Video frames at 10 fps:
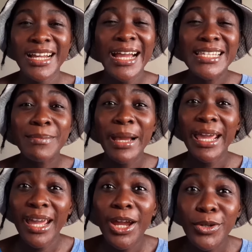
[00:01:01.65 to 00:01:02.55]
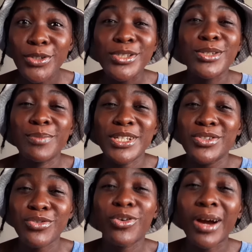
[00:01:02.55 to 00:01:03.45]
Guys, my hair used to be
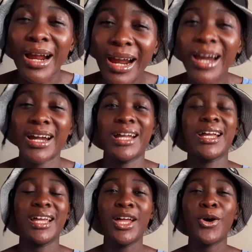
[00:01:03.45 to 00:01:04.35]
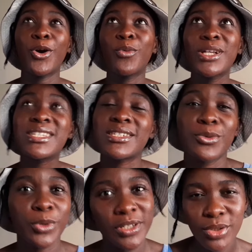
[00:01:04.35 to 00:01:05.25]
strong, or what is
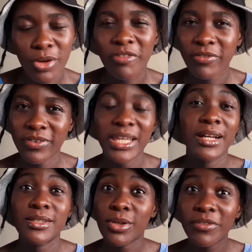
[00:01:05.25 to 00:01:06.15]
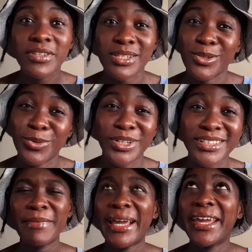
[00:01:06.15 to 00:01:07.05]
the word, tough. Yeah, tough is the
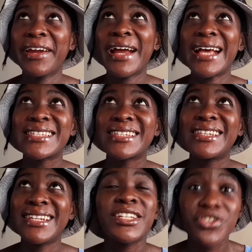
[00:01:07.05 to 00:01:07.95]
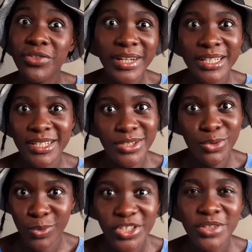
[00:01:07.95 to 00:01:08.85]
word. My hair has literally
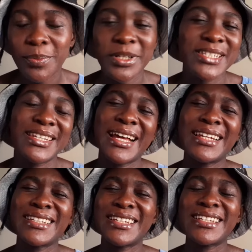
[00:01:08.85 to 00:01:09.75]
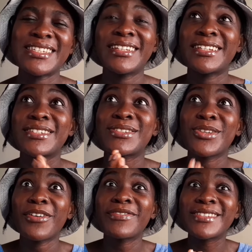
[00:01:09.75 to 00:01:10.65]
switched personalities. It is
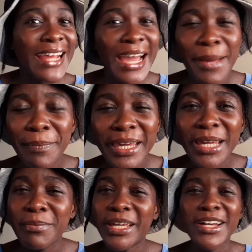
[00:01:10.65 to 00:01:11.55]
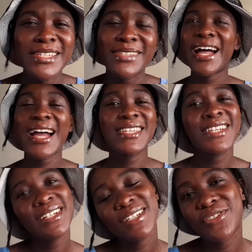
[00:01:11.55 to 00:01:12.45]
soft and happy because I
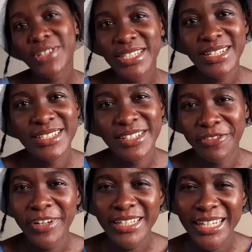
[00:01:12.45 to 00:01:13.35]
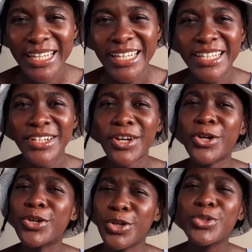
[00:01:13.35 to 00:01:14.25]
started treating it differently in
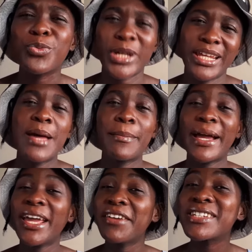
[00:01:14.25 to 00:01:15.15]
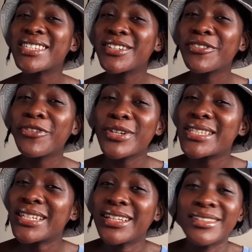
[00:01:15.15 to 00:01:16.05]
a good way. My hair is still
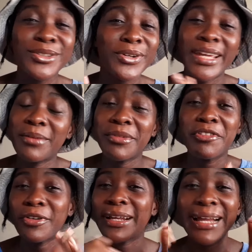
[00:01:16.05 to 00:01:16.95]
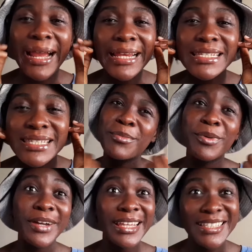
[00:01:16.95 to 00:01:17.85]
4C, don't get me wrong guys,
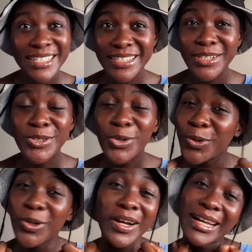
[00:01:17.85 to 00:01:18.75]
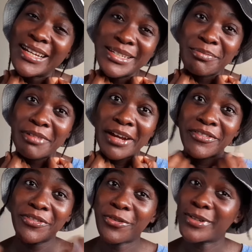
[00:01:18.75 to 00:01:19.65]
but it is a no longer
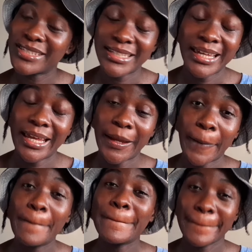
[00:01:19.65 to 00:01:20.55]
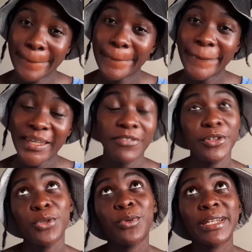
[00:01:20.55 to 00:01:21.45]
deprived 4C hair, if
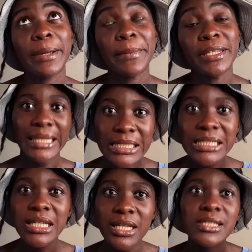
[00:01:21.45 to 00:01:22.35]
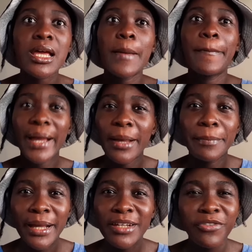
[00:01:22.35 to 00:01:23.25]
you know what I mean. This is a
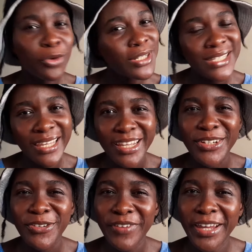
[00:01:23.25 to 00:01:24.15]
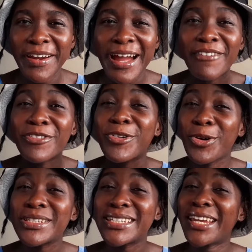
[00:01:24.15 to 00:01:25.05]
pampered 4C head of hair I've
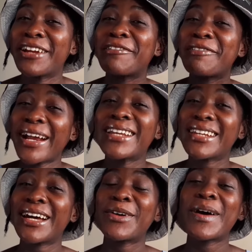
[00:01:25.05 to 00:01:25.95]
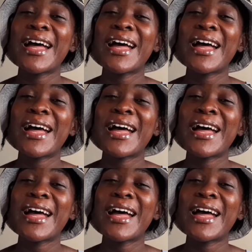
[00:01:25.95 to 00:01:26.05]
got here right now.